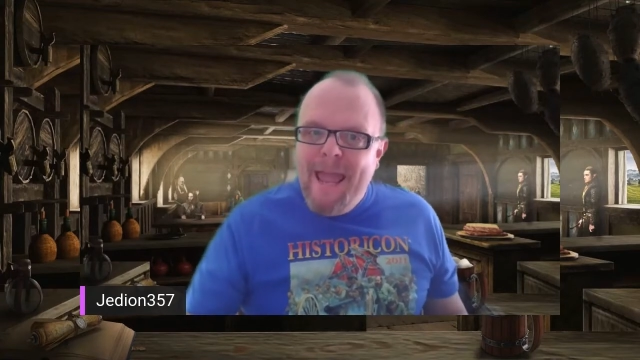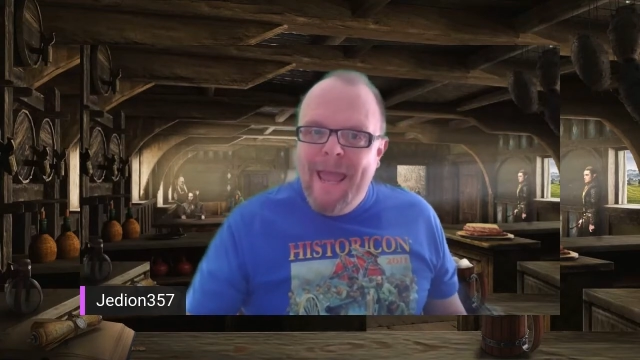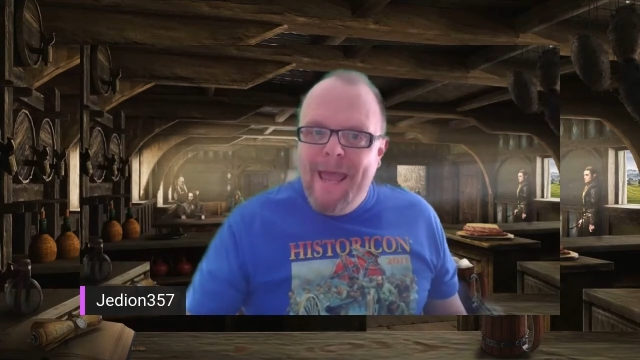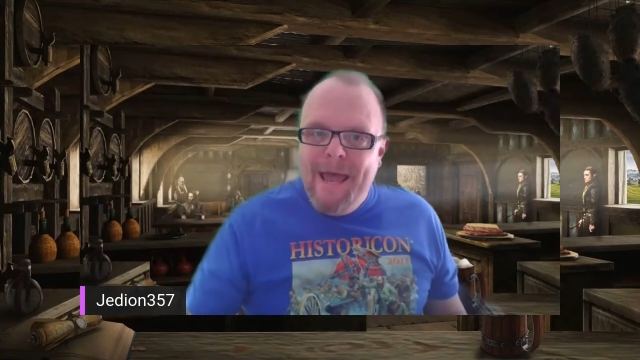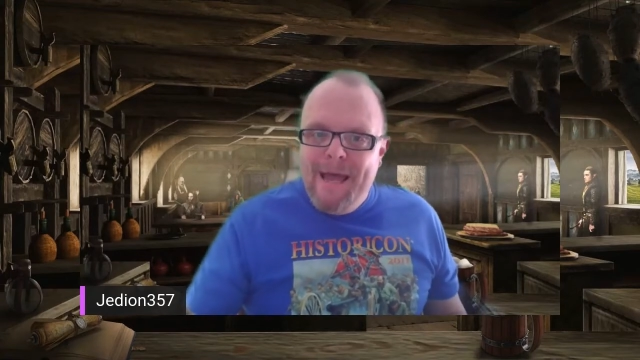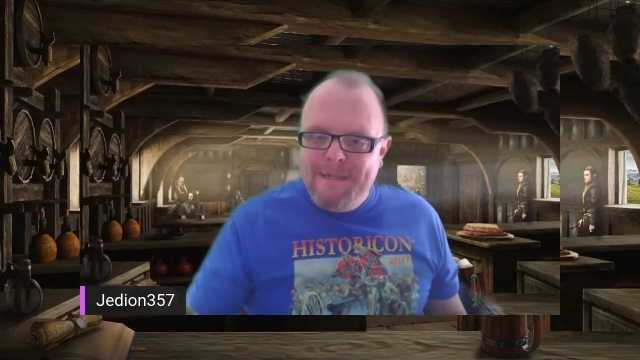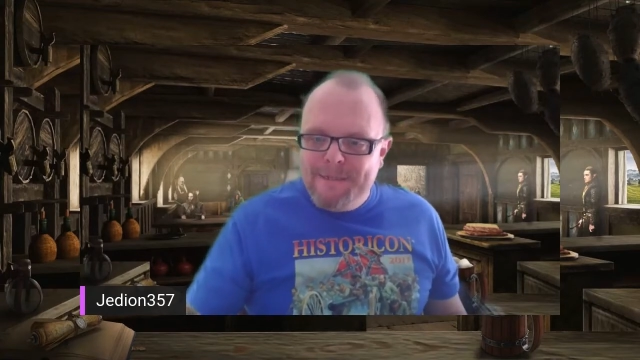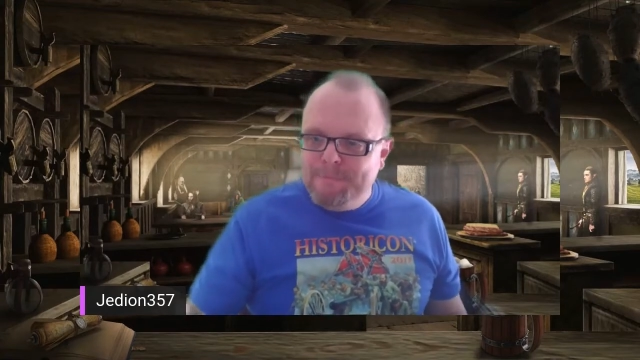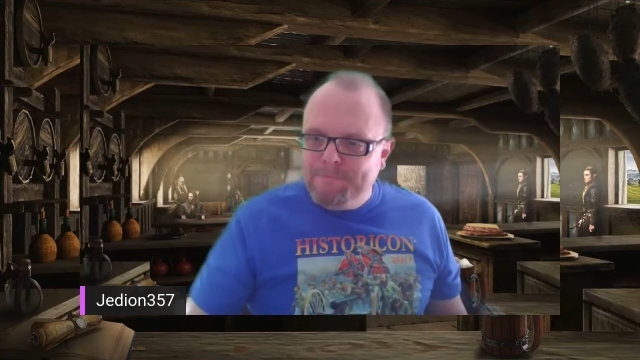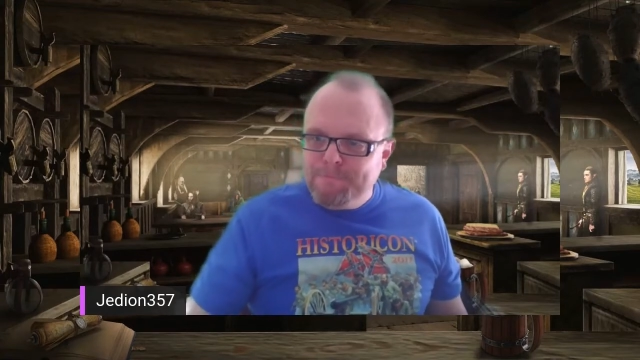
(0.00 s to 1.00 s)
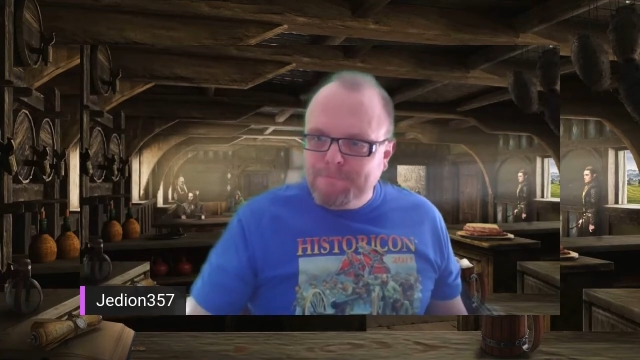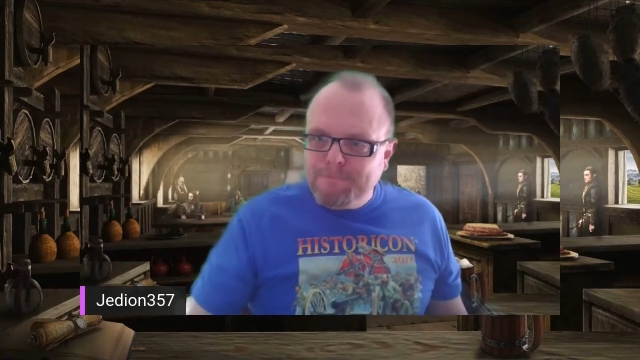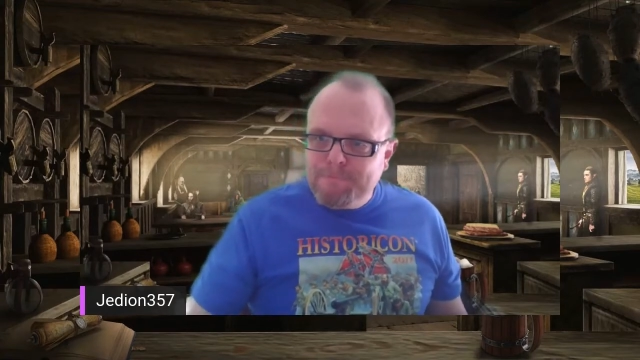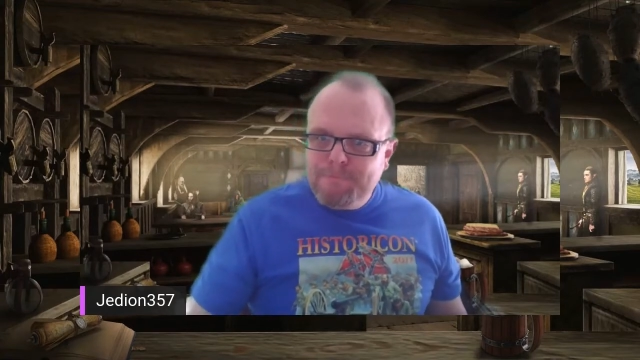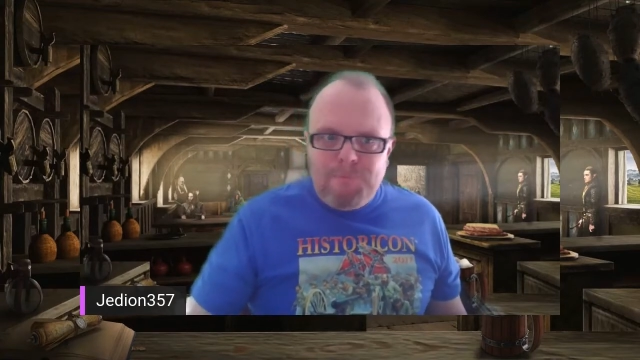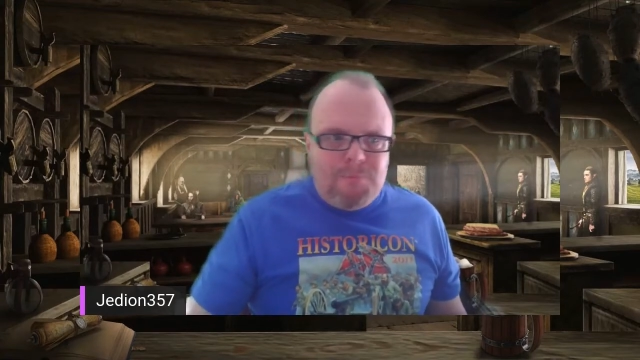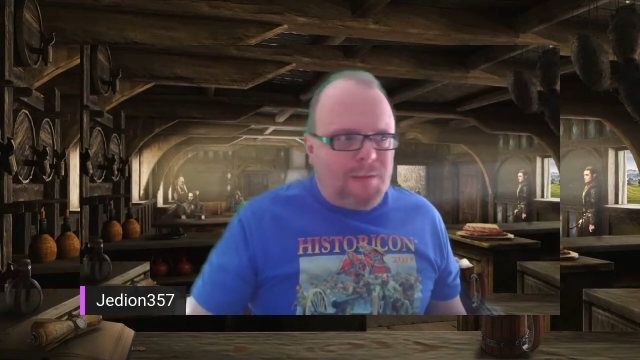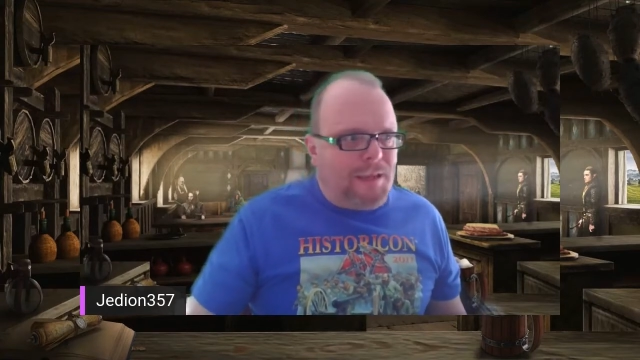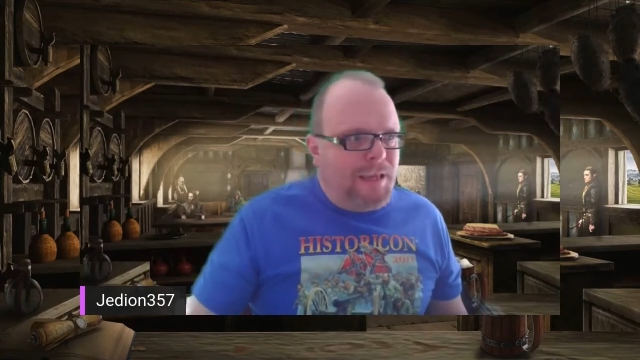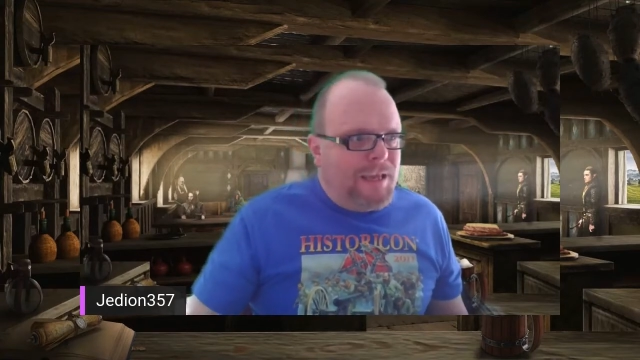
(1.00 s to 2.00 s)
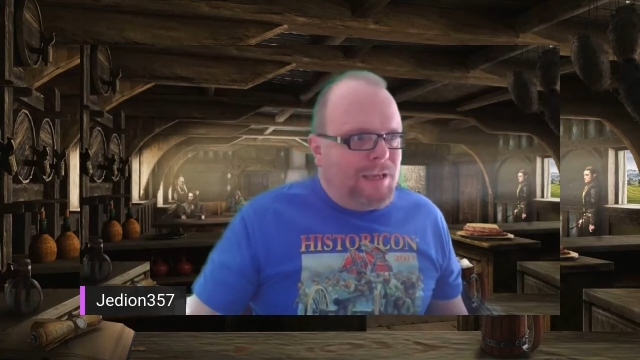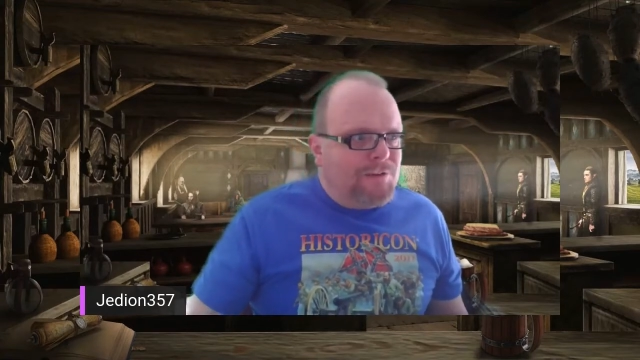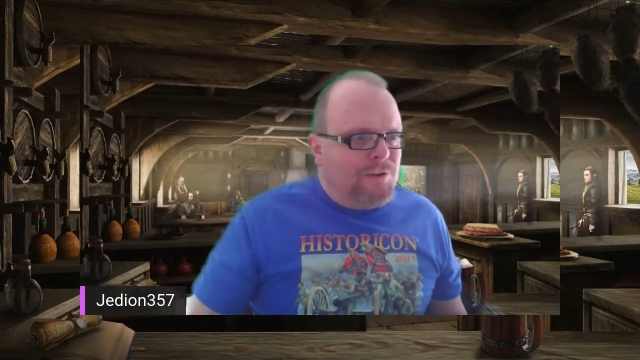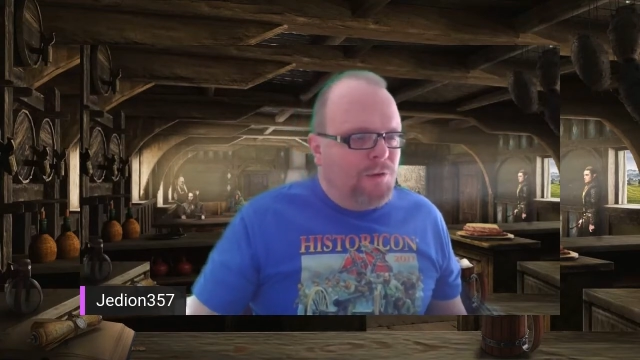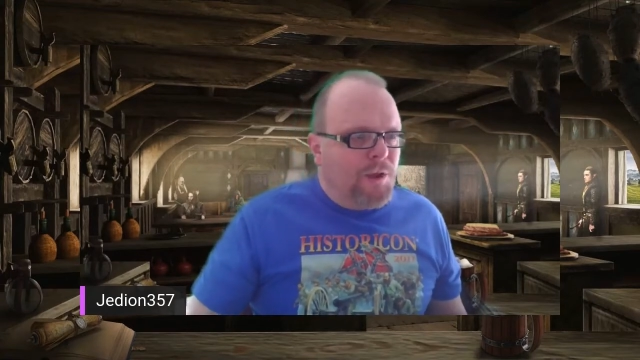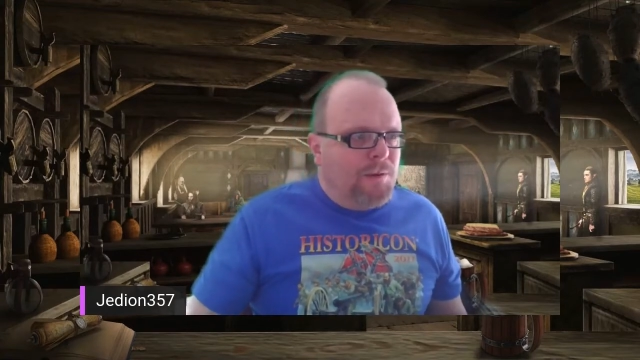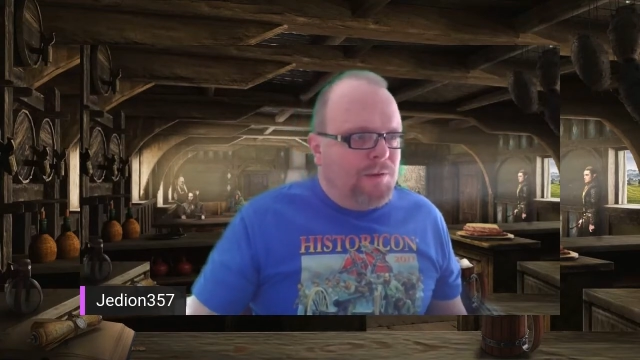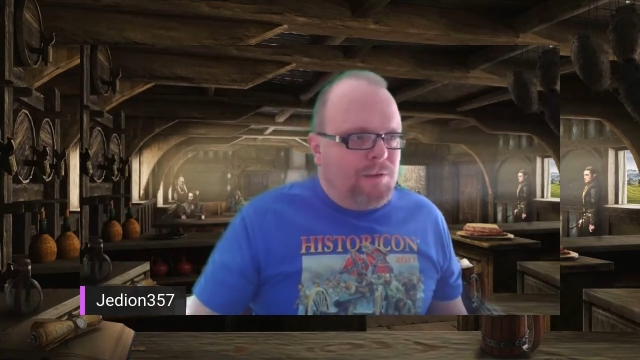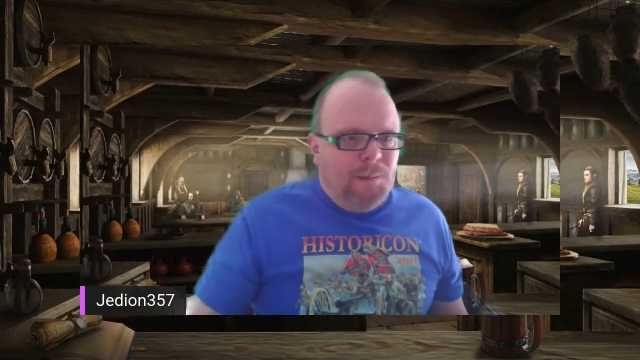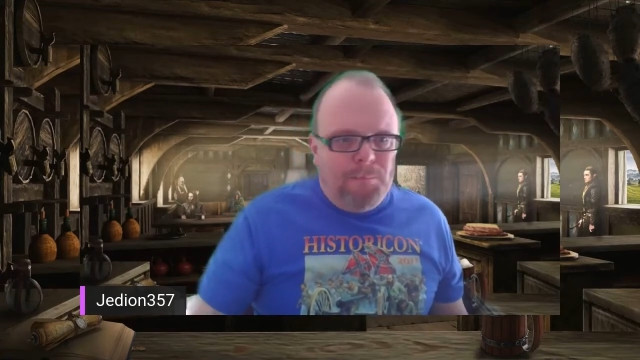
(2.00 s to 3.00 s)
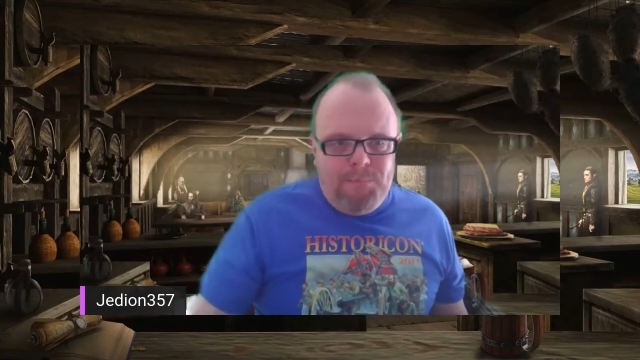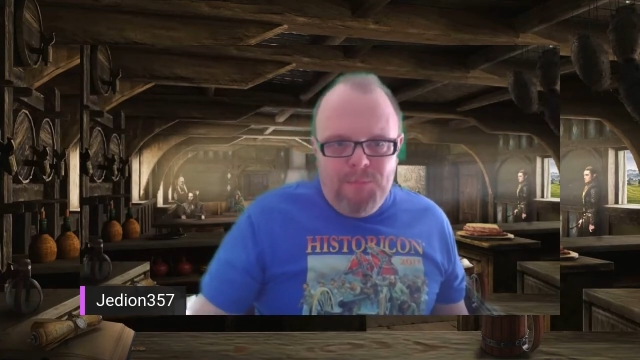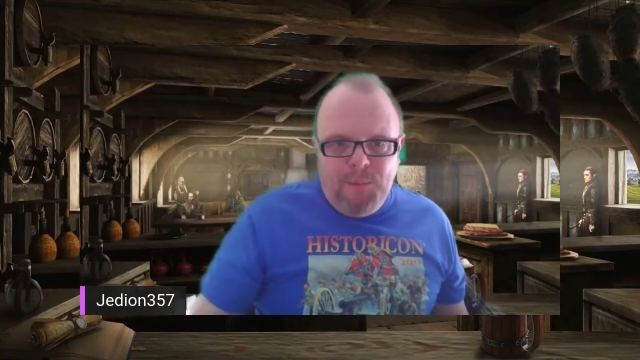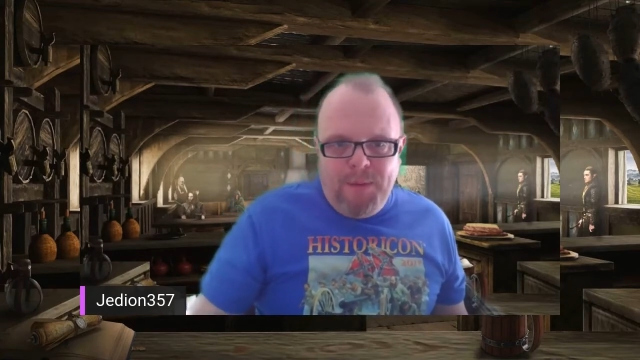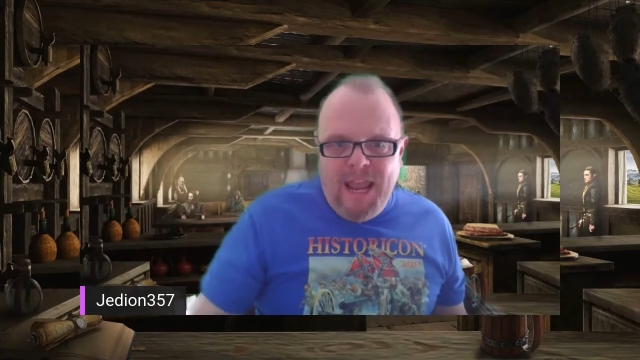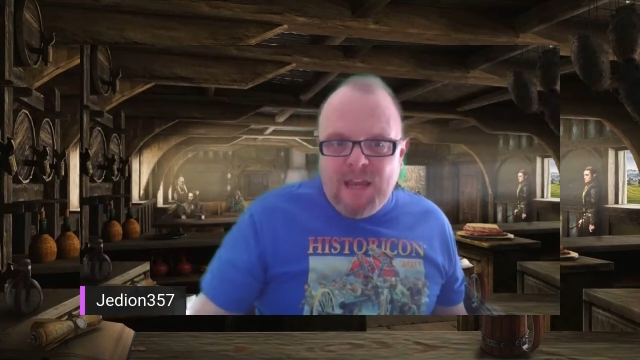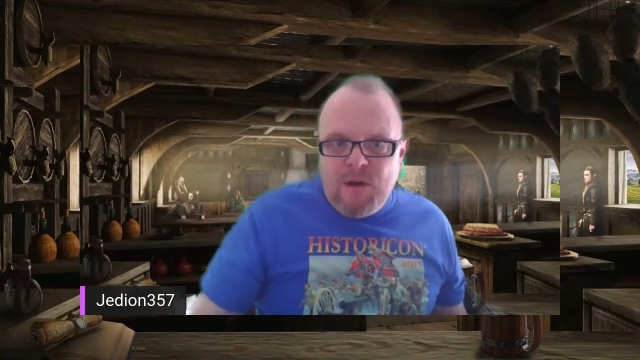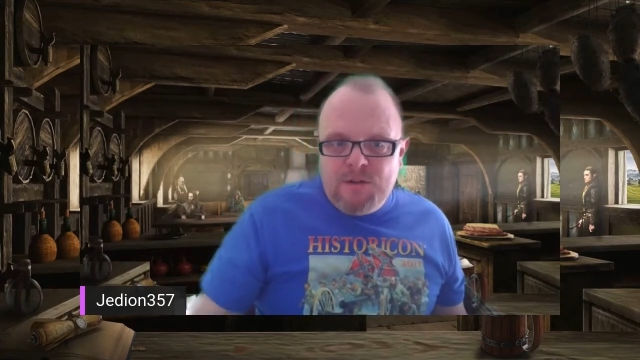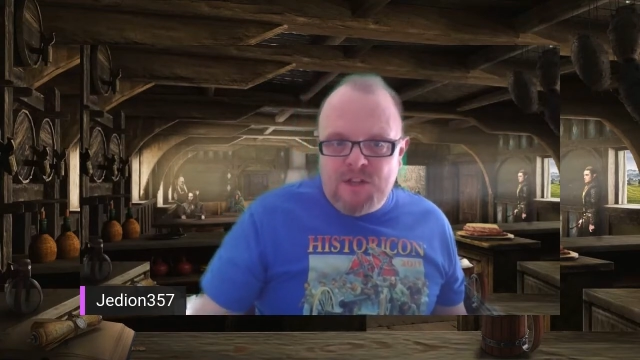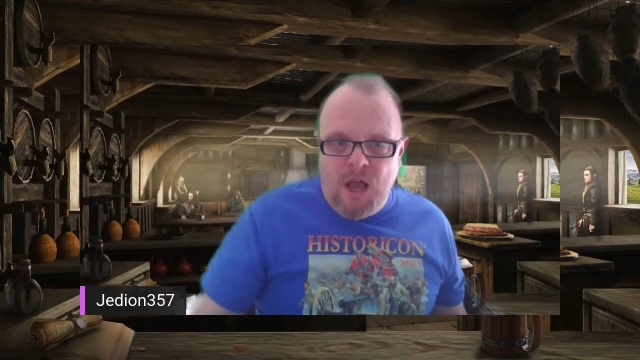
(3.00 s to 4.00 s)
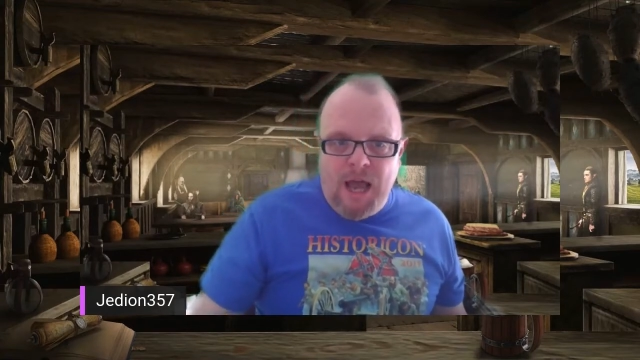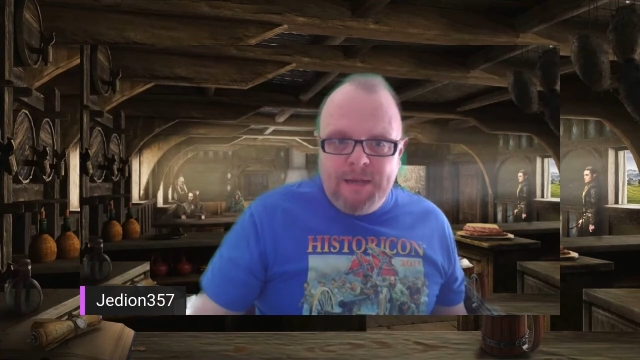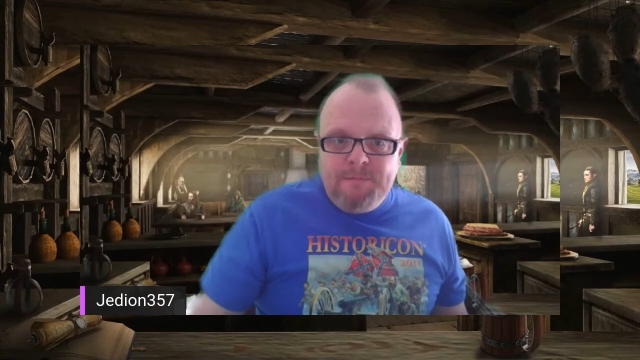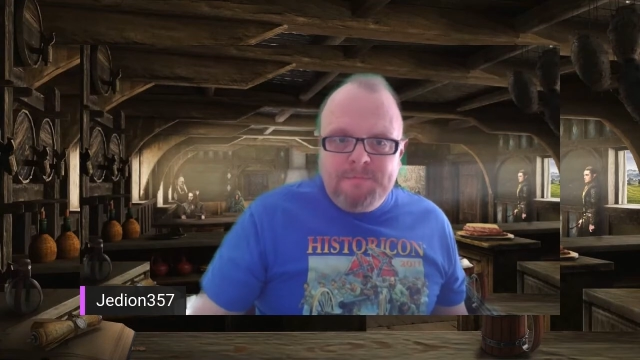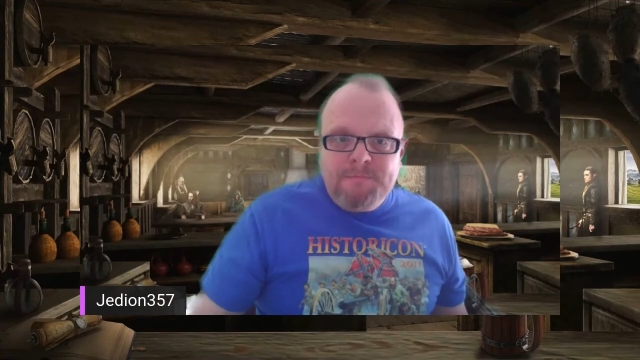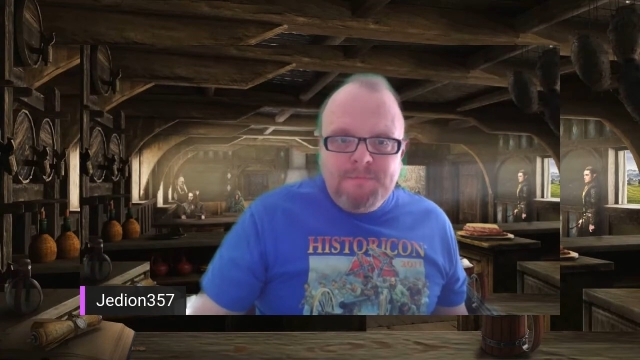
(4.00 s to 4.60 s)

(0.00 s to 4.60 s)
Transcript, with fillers: And so the, the, the paint goes on